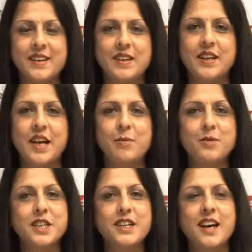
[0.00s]

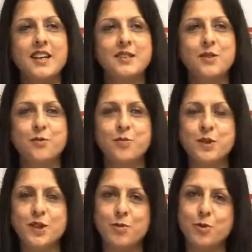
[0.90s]
Chemtech, as of
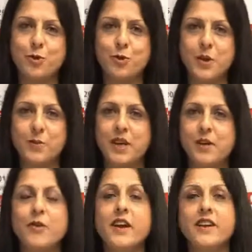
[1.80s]
some of you may be
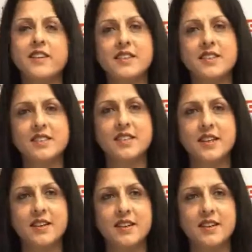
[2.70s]
aware, is uh,